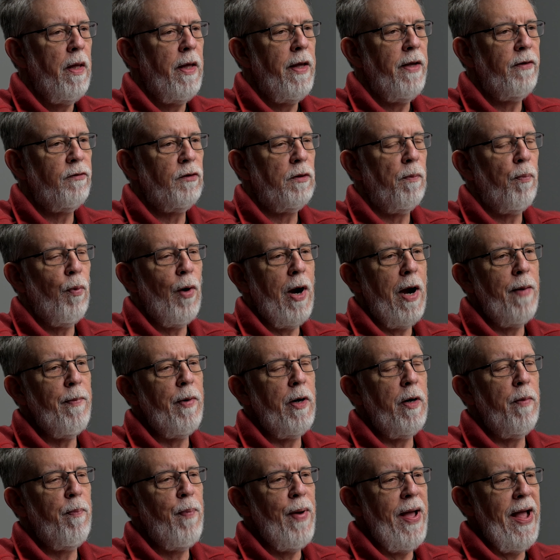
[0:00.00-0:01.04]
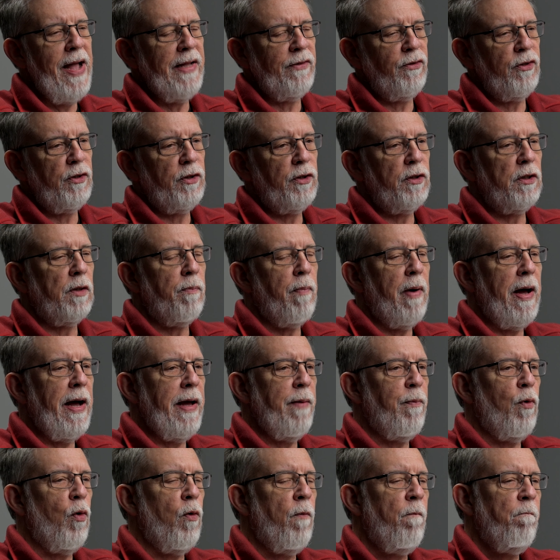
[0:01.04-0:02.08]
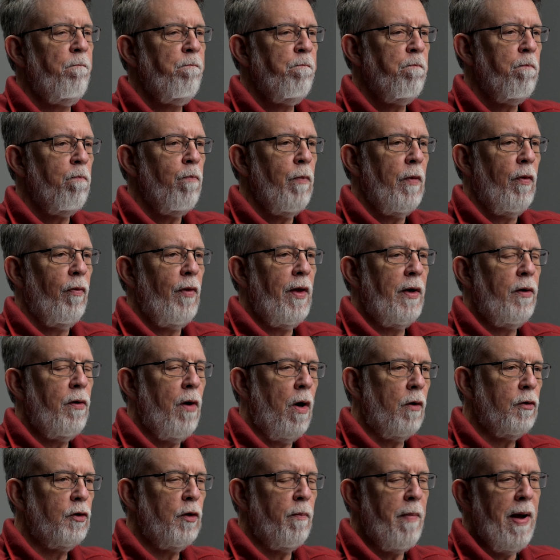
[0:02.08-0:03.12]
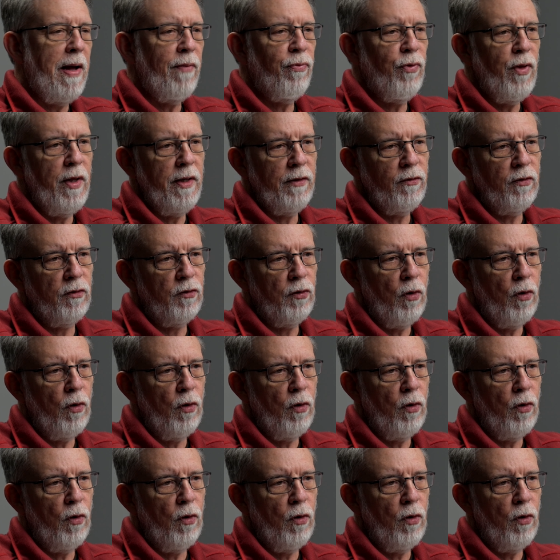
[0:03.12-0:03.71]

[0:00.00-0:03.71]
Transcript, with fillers: is the primary passage in the Bible that talks about this.